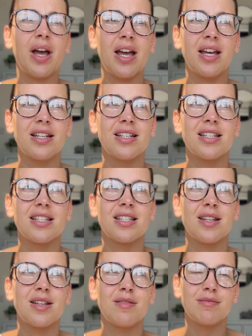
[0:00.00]
and
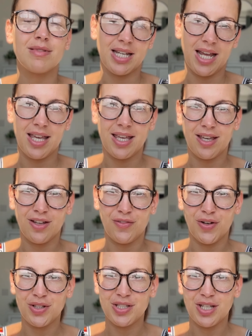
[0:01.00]
take
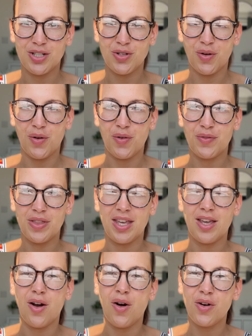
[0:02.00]
advantage of
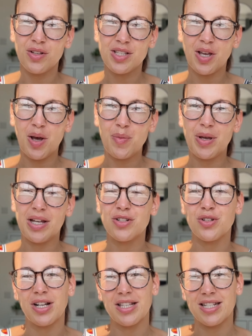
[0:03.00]
the hot tub and
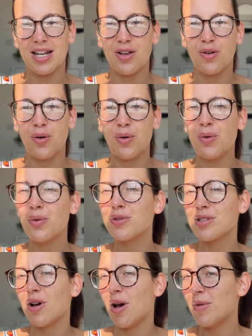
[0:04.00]
try and stay cool.
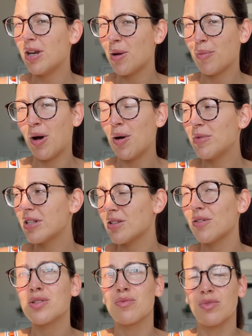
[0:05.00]
Also, I'm in an apartment,
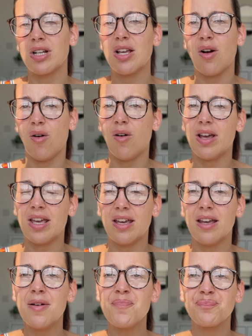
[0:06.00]
so it's really hot
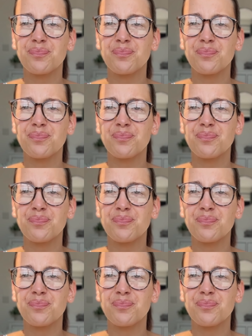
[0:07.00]
here.